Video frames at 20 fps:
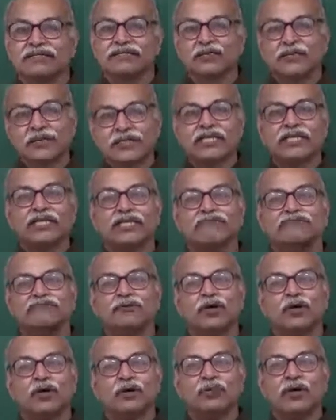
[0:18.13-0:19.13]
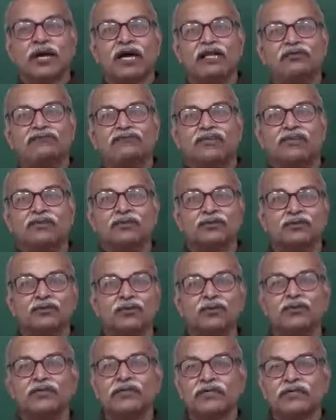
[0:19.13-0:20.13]
switching from high value to
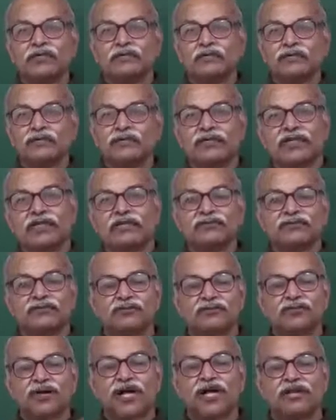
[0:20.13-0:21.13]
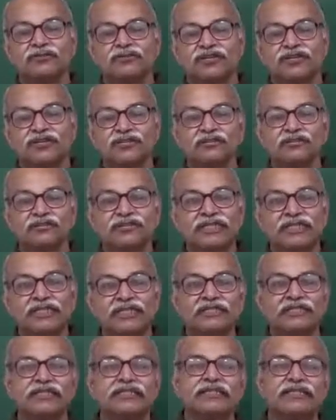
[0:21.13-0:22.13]
low value to high value
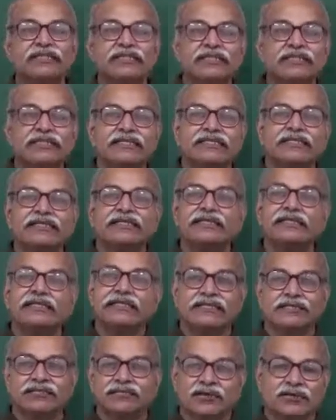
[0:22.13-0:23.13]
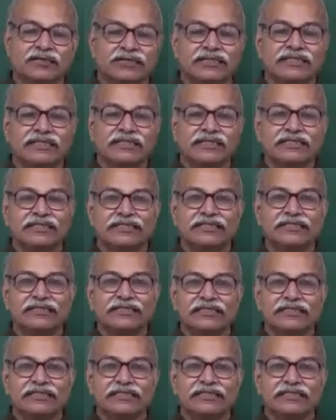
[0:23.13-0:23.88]
in digital electronics.